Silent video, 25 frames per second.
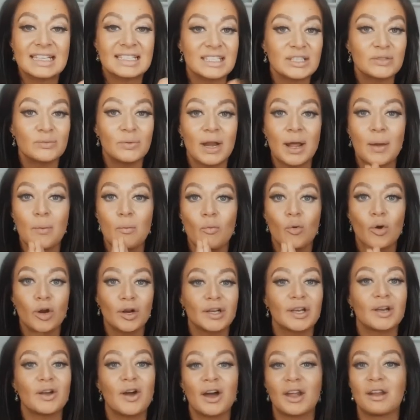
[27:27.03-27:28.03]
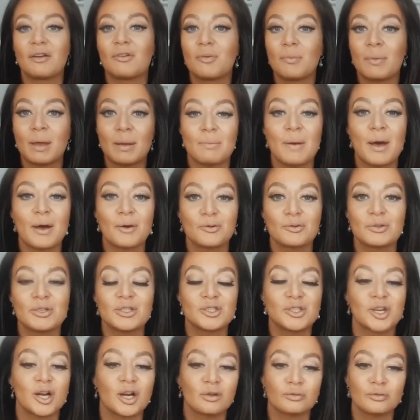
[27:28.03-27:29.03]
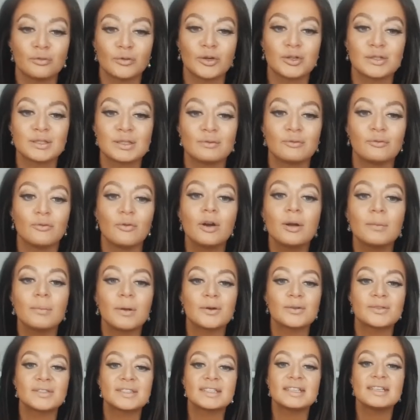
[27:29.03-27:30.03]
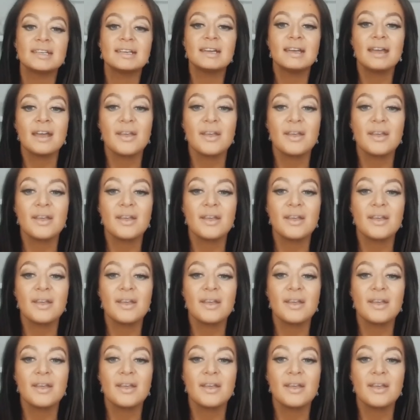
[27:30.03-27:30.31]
is what I'm working on out of my boundaries chart first and foremost,